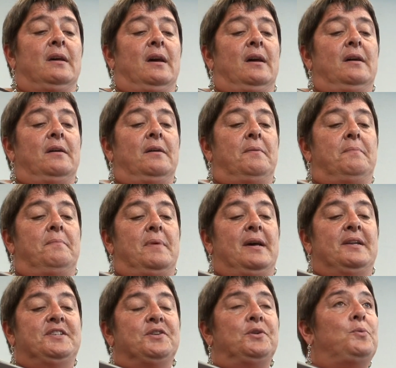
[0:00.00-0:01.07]

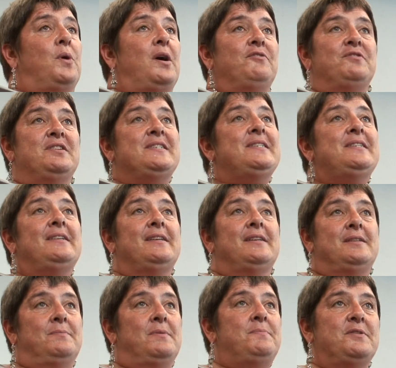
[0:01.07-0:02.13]
Until quite recently
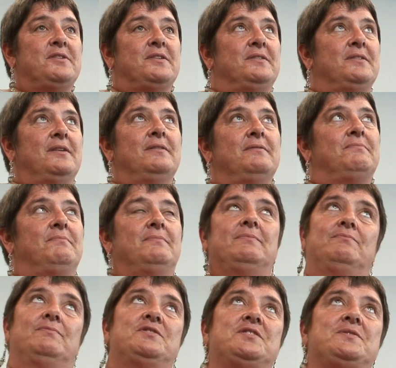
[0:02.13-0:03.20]
in Namibia,
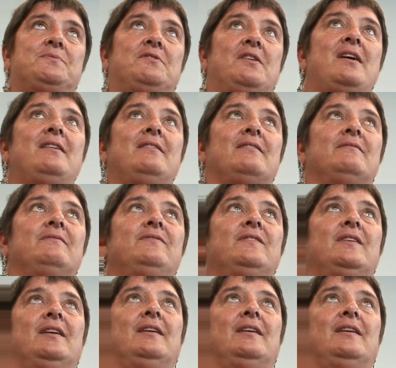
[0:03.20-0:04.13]
which is where I live,